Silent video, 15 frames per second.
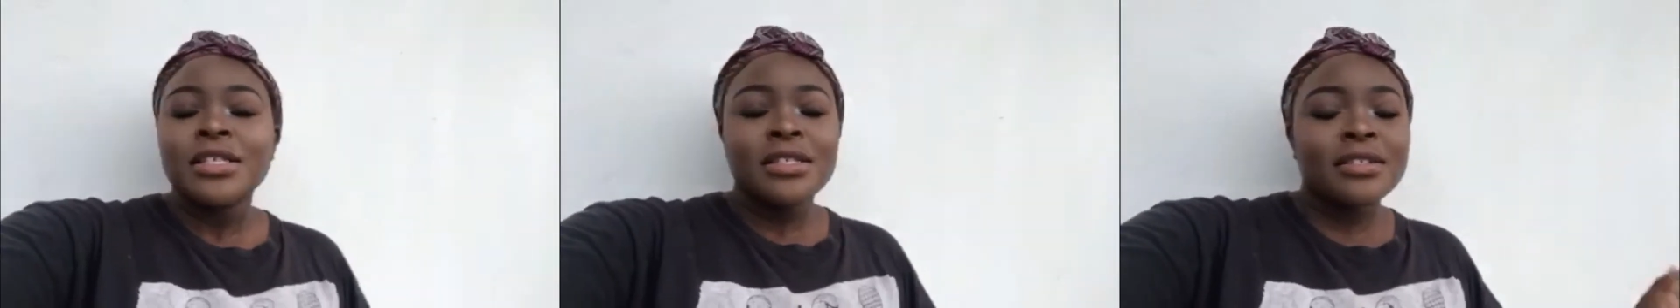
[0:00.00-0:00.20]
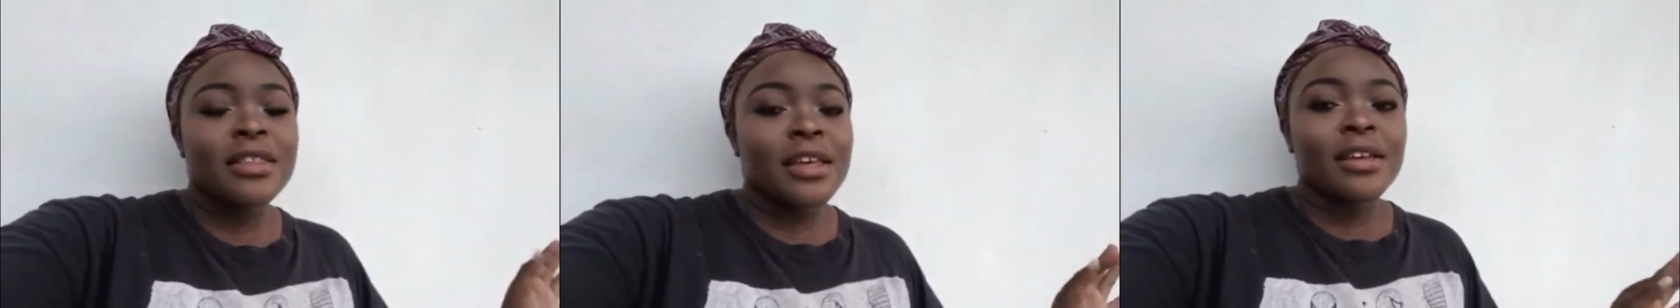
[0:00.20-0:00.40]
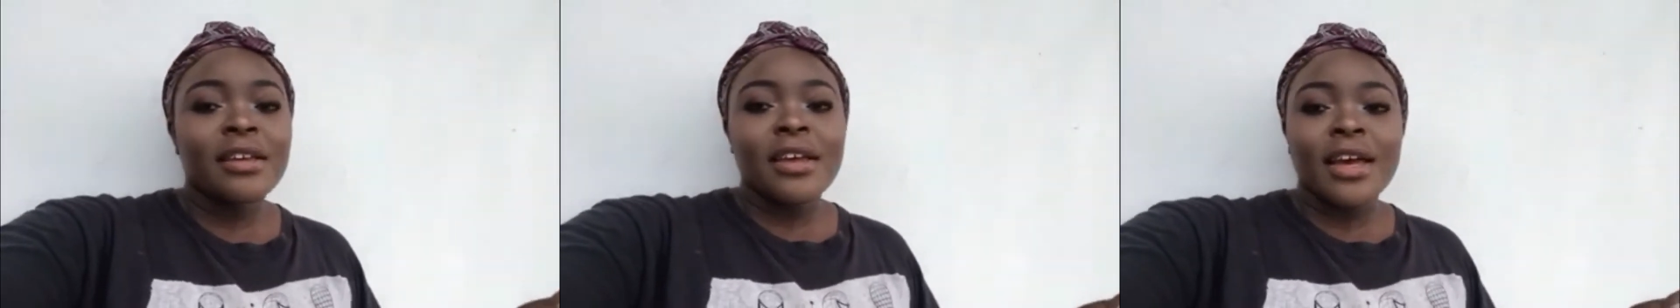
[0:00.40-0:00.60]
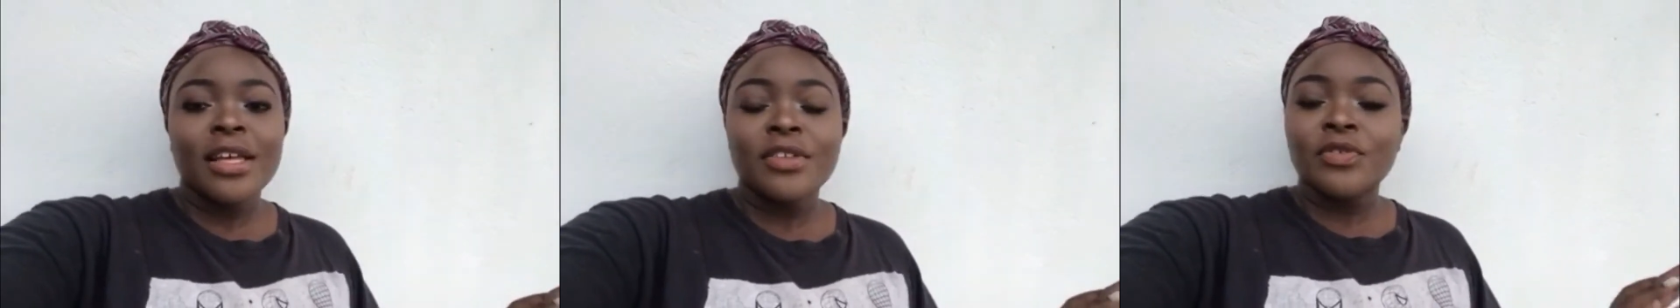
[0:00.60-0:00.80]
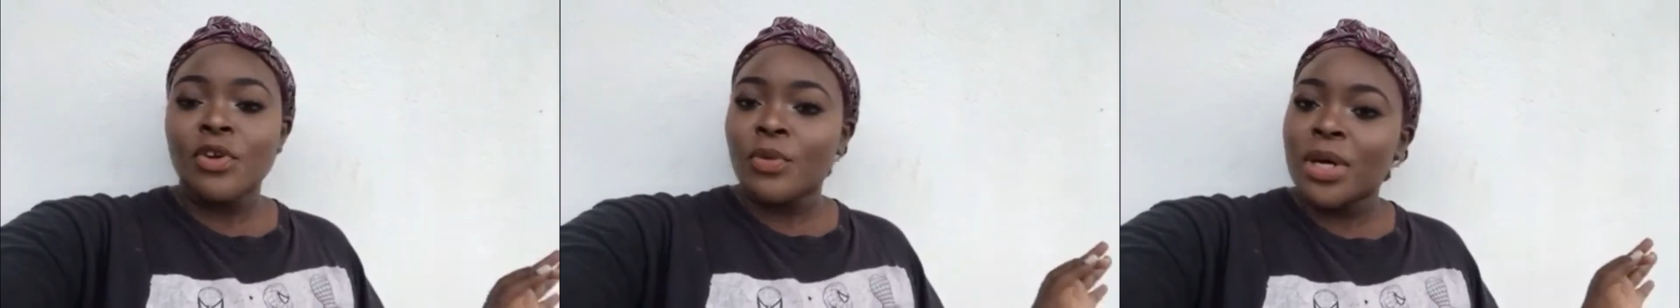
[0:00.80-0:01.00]
So thank you
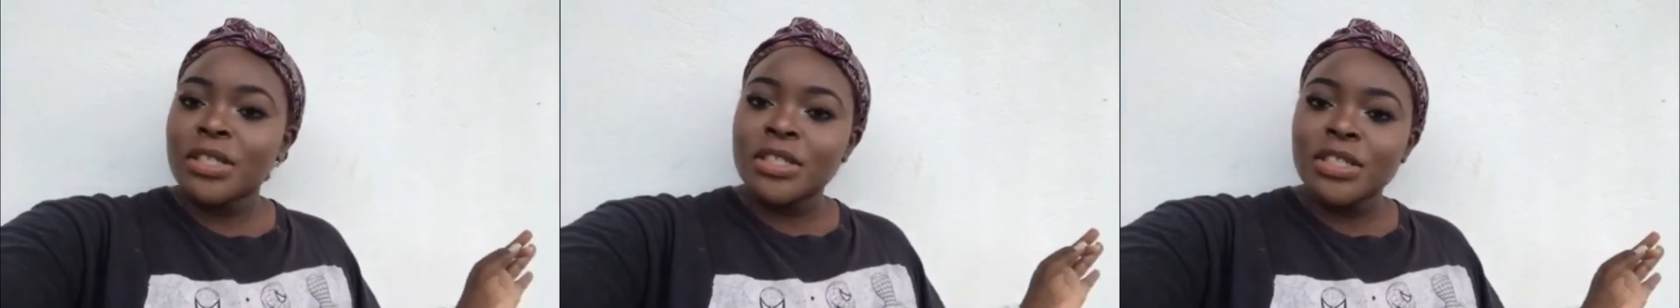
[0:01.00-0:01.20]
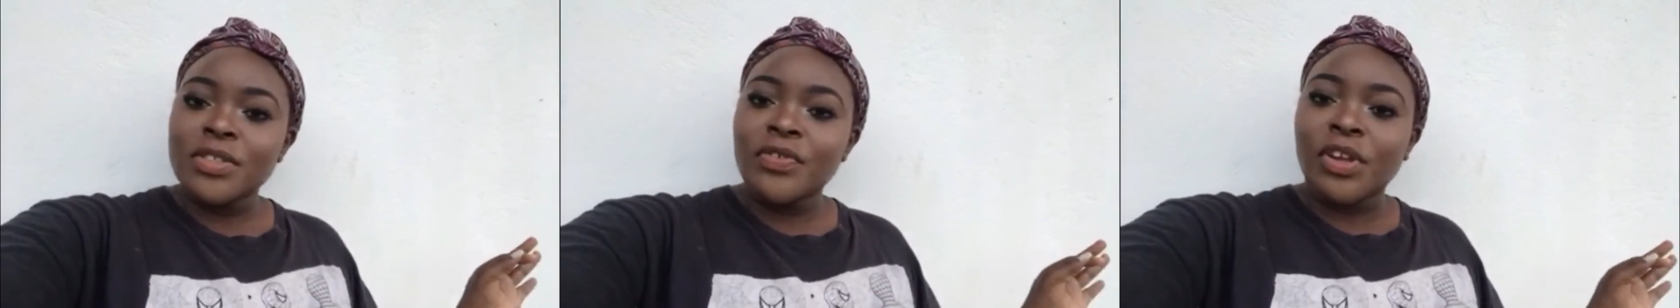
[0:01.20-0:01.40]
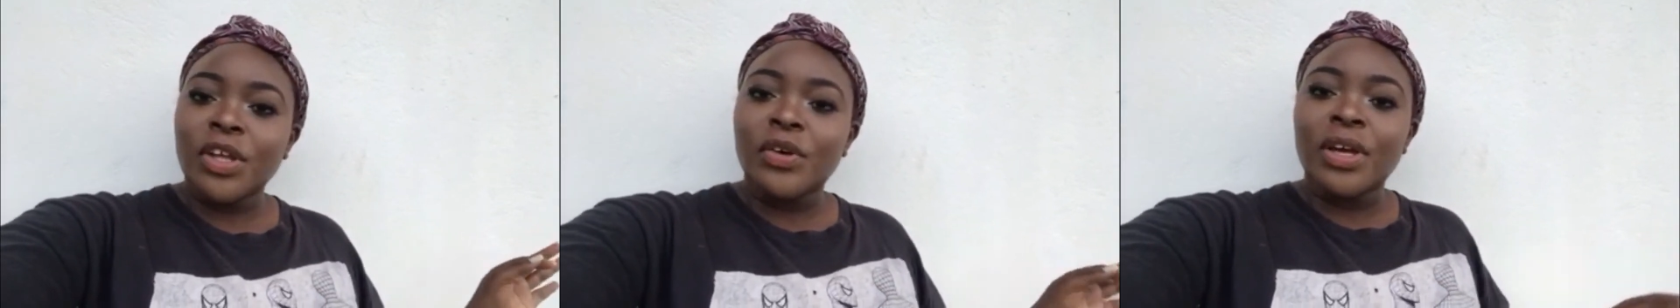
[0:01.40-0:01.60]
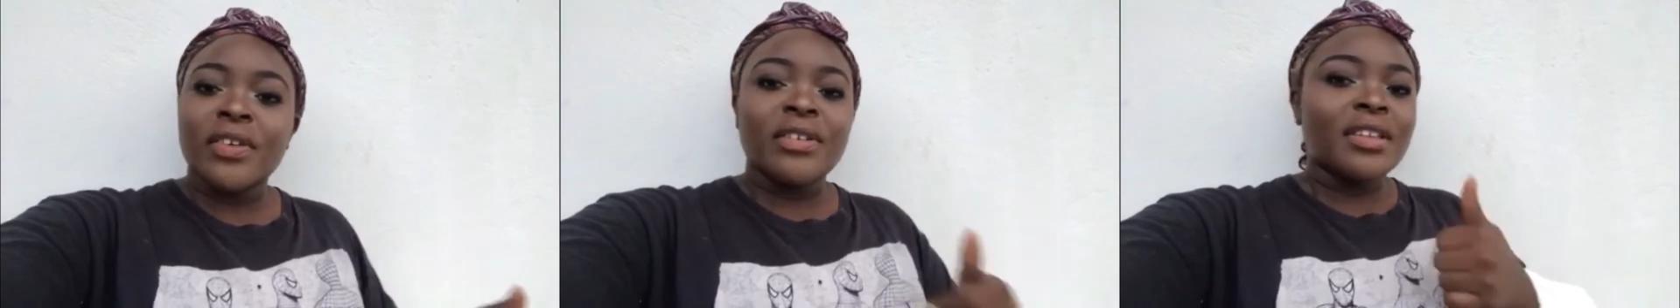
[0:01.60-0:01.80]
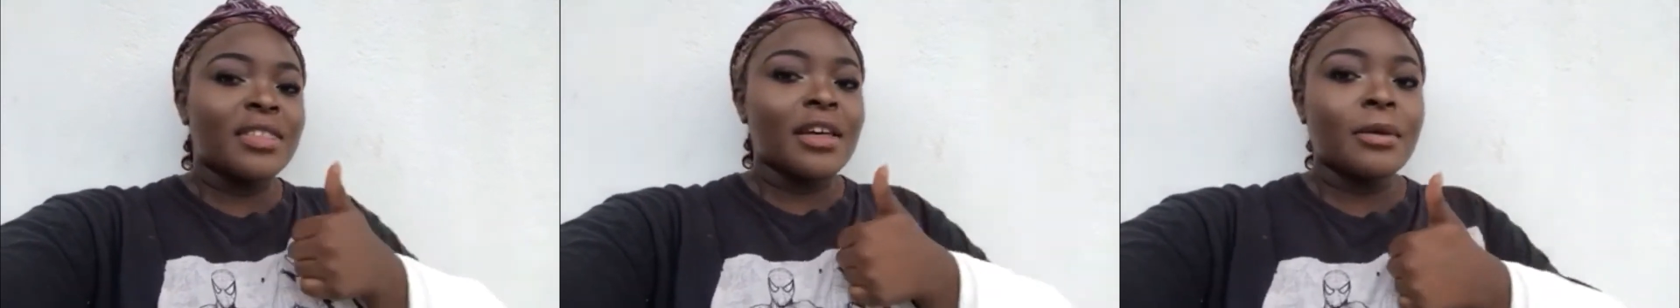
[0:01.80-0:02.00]
guys for watching this video.
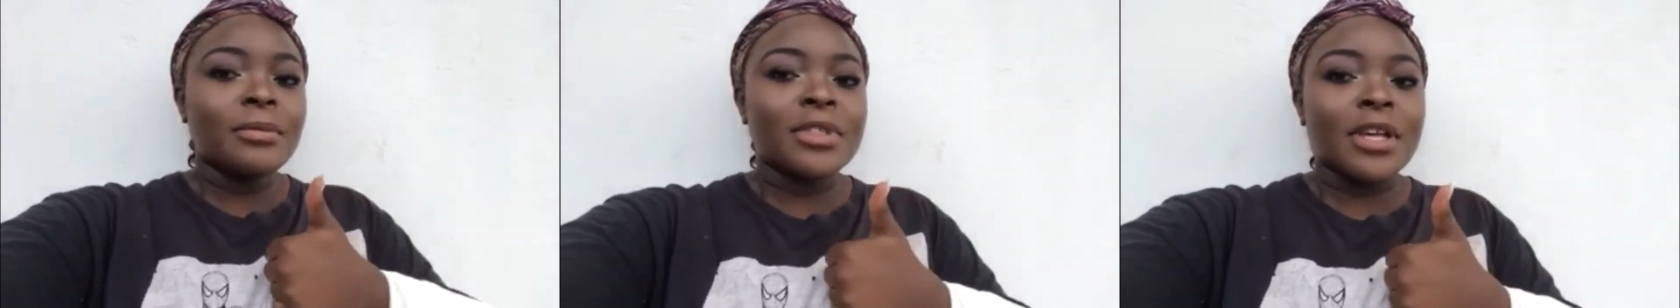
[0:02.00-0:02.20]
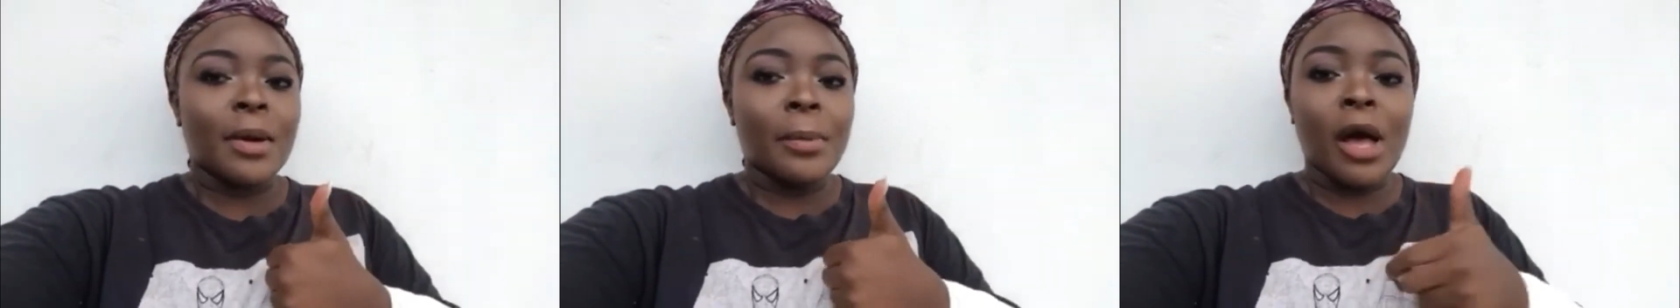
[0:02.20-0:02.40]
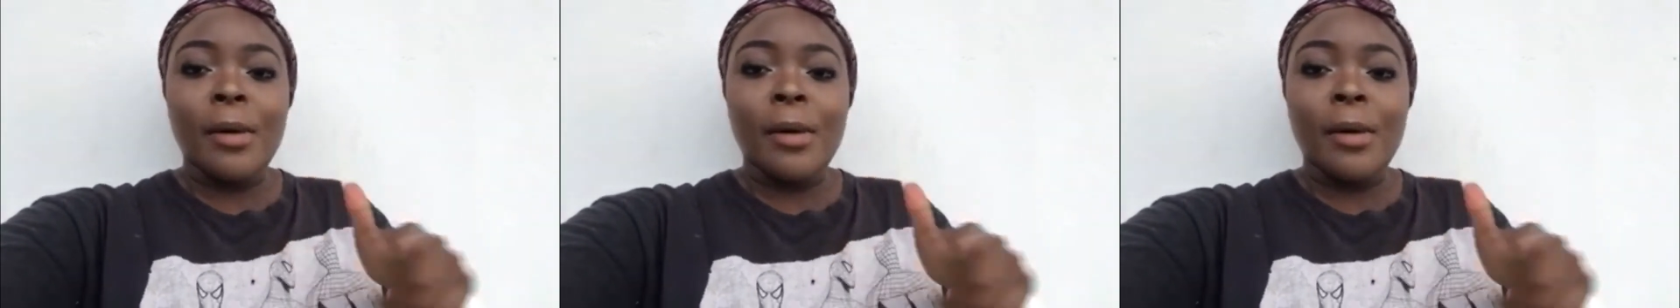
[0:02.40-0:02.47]
Give it a thumbs up.